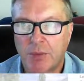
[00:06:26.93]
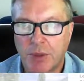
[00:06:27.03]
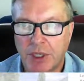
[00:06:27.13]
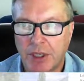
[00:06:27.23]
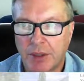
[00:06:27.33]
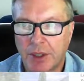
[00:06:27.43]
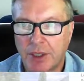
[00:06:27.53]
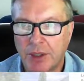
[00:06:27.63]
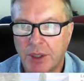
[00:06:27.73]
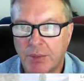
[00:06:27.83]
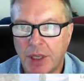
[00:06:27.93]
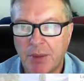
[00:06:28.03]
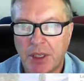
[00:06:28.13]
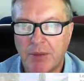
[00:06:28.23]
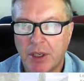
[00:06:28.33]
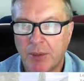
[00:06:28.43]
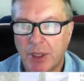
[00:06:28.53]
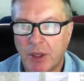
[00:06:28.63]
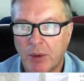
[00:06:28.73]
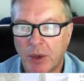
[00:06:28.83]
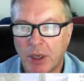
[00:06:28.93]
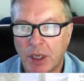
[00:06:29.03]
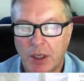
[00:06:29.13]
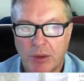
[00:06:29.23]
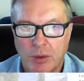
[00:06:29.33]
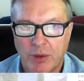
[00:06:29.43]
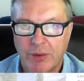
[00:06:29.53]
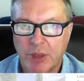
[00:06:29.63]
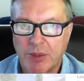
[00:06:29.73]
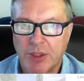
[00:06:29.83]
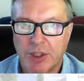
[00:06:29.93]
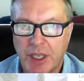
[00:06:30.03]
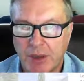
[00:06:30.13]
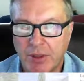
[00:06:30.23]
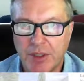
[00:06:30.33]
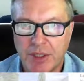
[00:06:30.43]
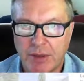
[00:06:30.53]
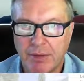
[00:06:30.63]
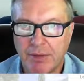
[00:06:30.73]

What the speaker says: probably 8 feet, and in this particular kitchen, maybe even a bit lower.